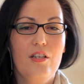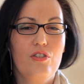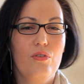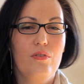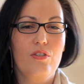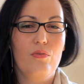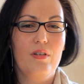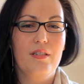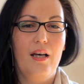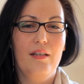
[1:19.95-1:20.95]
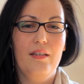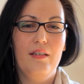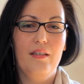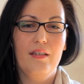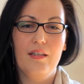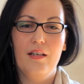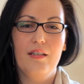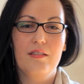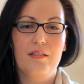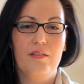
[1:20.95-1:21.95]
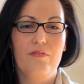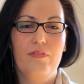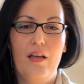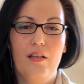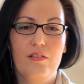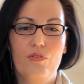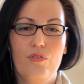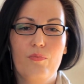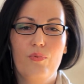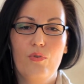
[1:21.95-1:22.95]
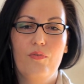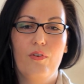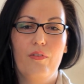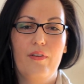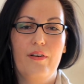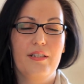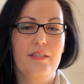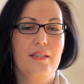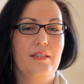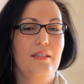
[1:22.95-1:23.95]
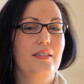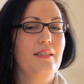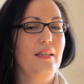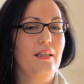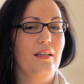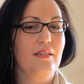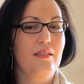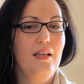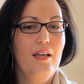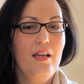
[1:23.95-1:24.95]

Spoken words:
students will study English and French to improve on their existing skills.